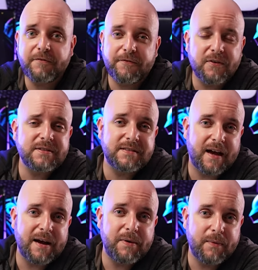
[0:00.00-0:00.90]
the first
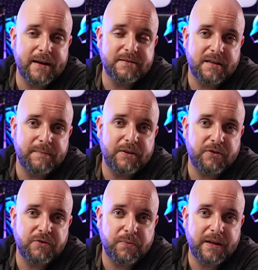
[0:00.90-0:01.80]
time we ran Cinebench
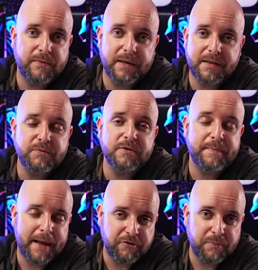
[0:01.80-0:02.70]
R23, this was
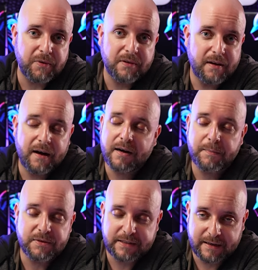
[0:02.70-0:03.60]
manageable,
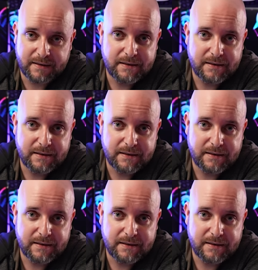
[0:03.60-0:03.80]
100%.